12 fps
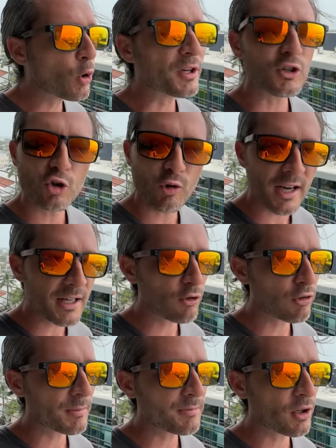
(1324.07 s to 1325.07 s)
and trade
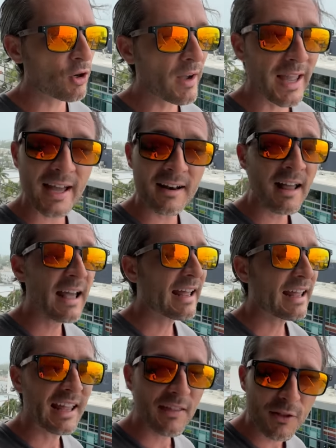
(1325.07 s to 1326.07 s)
crypto and
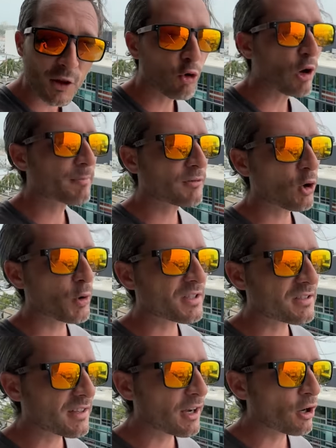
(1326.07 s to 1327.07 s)
in the crypto
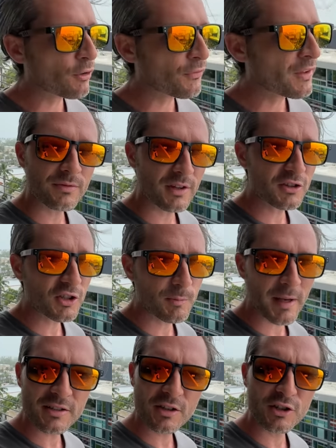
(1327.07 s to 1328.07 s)
itself, this is
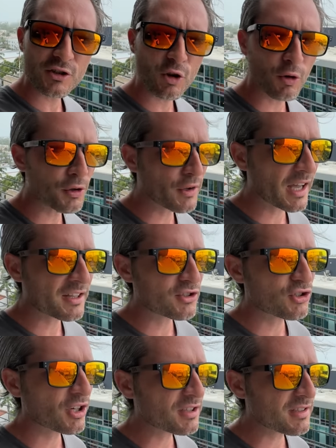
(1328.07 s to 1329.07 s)
basically showing you guys
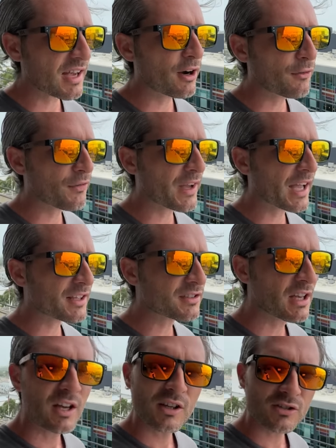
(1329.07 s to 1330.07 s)
just how fast
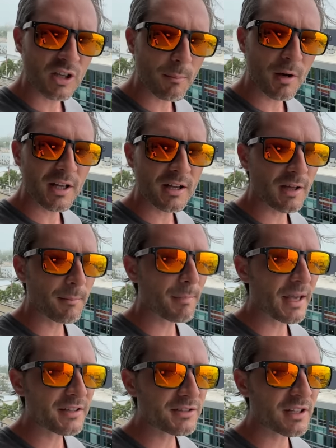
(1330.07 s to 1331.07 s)
somebody can
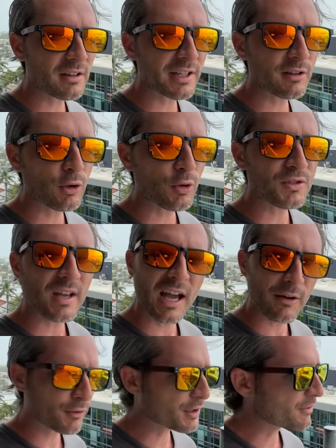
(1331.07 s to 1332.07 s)
basically lose
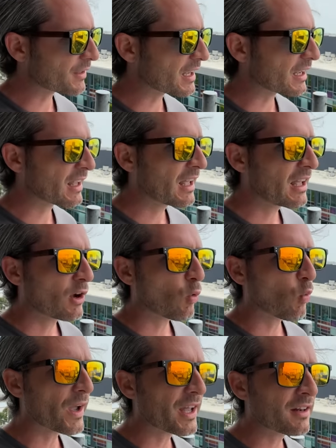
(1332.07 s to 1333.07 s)
everything
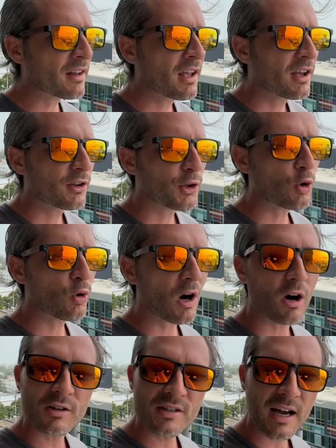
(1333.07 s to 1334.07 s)
when you
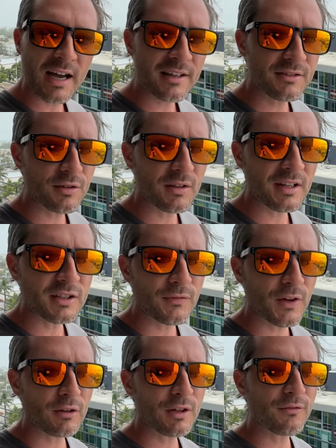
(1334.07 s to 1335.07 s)
are tied to these
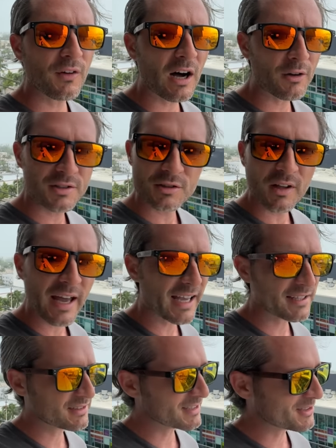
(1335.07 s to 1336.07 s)
very volatile
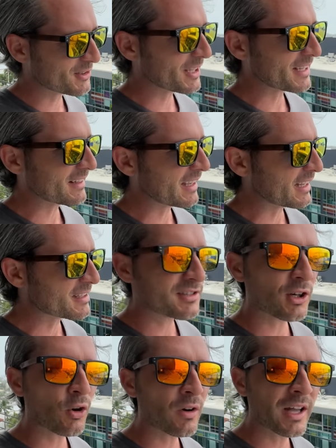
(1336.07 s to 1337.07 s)
assets like that.
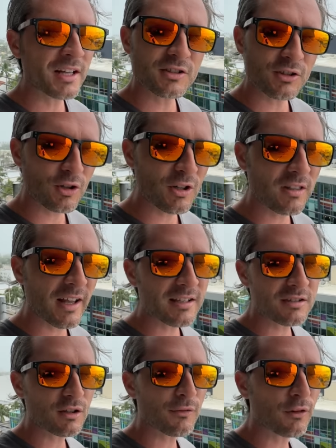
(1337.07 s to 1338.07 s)
So it's a good
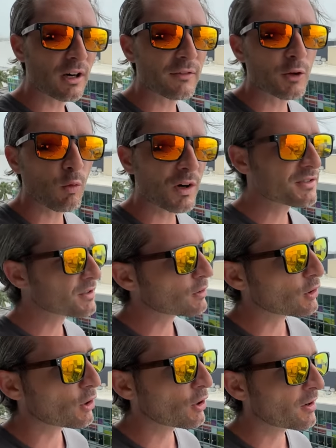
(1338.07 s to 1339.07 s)
lesson for everyone to
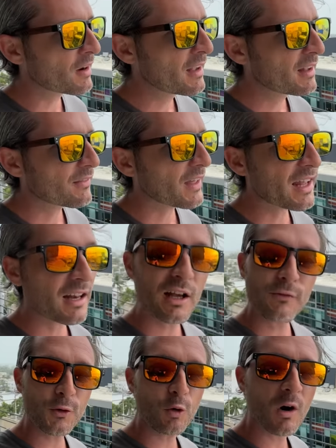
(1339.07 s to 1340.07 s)
learn that
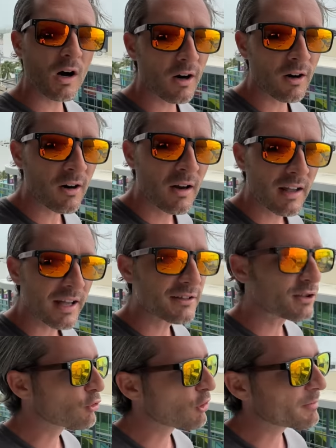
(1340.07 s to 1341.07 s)
if you are
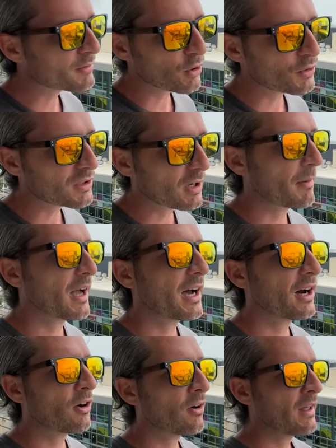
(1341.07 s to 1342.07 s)
into crypto
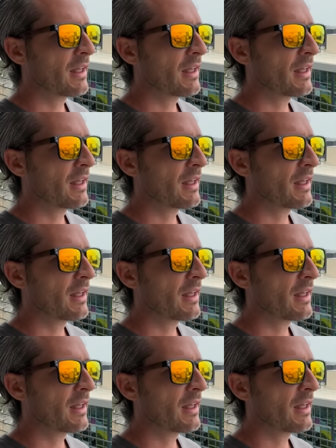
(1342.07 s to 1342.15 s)
somehow